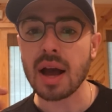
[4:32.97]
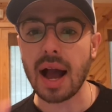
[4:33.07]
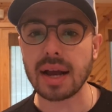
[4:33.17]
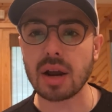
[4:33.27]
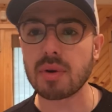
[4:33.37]

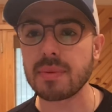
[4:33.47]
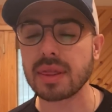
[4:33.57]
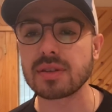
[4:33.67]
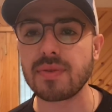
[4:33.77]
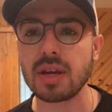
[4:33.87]
I kind of want to make
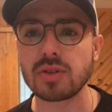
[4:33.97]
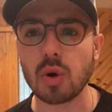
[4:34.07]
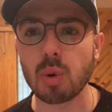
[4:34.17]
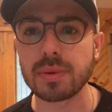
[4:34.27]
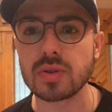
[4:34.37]
this video to
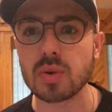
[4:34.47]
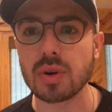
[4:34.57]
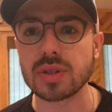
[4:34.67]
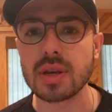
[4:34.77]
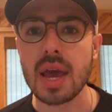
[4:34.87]
open
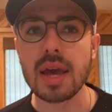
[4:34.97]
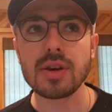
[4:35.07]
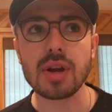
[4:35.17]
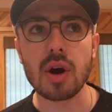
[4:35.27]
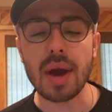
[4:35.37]
source,
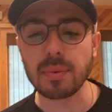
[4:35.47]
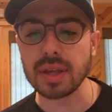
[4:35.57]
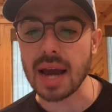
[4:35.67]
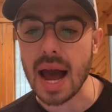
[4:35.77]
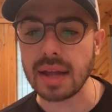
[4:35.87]
you know, and
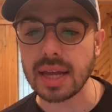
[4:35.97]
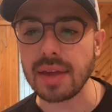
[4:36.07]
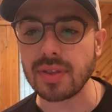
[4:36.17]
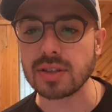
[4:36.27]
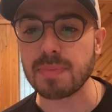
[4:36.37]
really
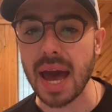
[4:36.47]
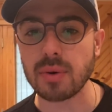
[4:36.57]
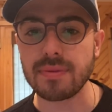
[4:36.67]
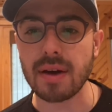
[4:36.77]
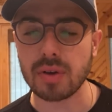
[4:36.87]
highlight this
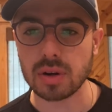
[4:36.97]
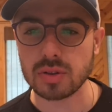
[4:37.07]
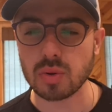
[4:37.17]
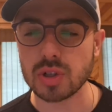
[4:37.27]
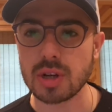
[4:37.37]
Battery five hundred
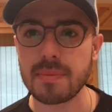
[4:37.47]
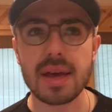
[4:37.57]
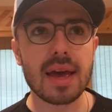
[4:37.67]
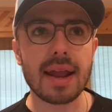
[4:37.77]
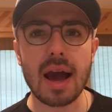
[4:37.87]
Consortium
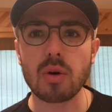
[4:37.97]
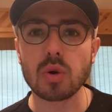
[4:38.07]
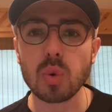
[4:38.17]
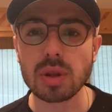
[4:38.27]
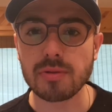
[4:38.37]
and how
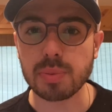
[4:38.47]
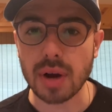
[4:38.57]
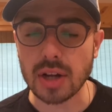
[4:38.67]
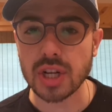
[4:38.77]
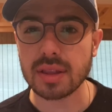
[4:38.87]
cool of a
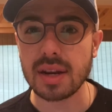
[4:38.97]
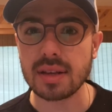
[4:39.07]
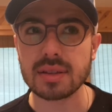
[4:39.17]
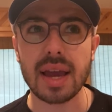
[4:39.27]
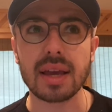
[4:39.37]
project it
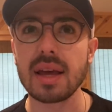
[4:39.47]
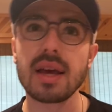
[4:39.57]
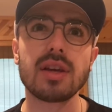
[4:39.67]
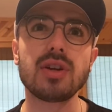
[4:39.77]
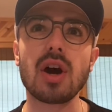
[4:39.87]
is, like,
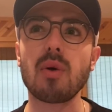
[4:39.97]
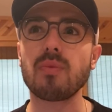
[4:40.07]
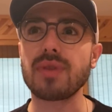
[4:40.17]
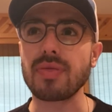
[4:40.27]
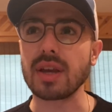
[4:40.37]
you know,
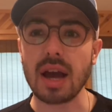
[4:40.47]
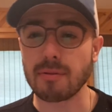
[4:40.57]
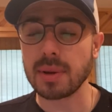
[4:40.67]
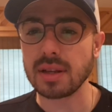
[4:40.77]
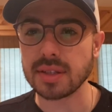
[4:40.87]
that the
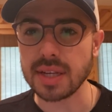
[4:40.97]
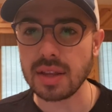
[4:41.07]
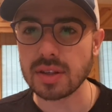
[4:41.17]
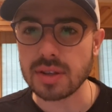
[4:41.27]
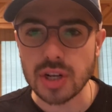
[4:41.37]
government is
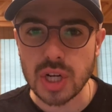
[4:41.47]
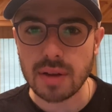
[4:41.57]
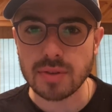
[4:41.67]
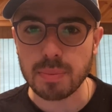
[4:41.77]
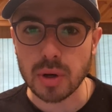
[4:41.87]
leading this
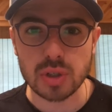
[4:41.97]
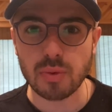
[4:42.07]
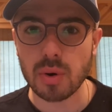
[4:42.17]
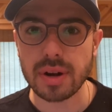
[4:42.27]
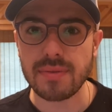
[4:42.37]
initiative to push
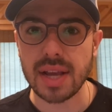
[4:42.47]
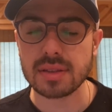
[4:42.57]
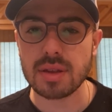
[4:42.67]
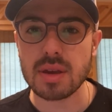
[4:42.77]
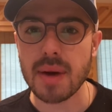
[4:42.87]
forward
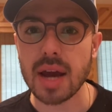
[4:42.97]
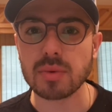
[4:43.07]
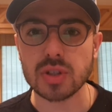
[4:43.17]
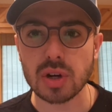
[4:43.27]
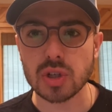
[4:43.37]
advanced lithium ion
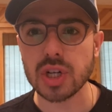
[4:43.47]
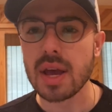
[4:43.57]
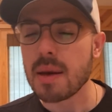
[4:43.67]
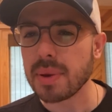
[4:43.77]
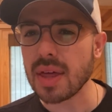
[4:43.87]
research.
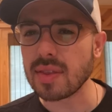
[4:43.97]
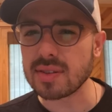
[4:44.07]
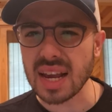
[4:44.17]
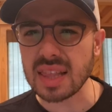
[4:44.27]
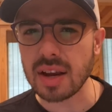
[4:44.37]
But then the
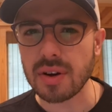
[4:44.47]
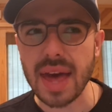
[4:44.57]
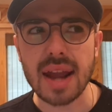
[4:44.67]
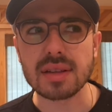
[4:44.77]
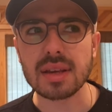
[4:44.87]
second layer to
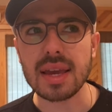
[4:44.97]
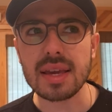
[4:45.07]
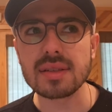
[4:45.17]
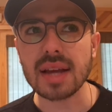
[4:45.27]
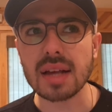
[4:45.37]
that is,
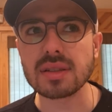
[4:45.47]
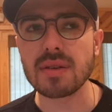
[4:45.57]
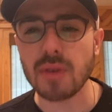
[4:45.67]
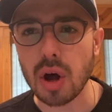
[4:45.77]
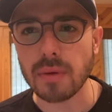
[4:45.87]
is Tesla
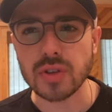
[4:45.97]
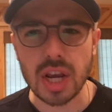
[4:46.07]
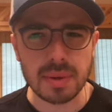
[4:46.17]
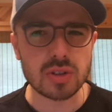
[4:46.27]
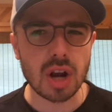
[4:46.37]
involved? J
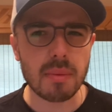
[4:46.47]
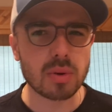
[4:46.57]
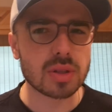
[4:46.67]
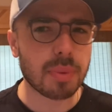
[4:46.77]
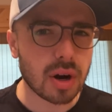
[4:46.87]
B Straubel
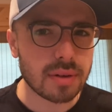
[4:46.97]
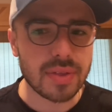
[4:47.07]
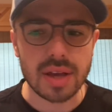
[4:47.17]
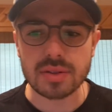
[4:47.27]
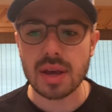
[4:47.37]
was a part of
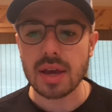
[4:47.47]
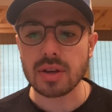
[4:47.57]
this.